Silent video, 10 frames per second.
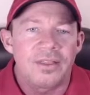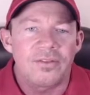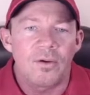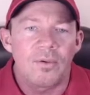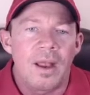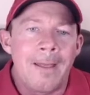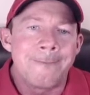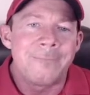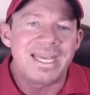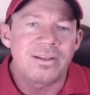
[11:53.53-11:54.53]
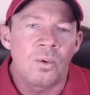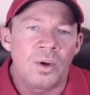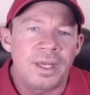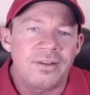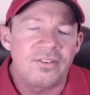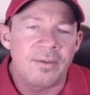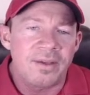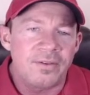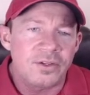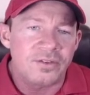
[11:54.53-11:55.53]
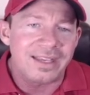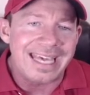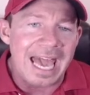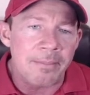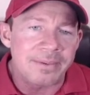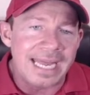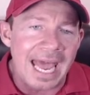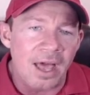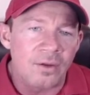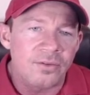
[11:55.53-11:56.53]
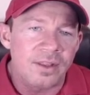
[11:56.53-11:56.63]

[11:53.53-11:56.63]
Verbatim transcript: So Bitcoin C M E futures, it gapped down.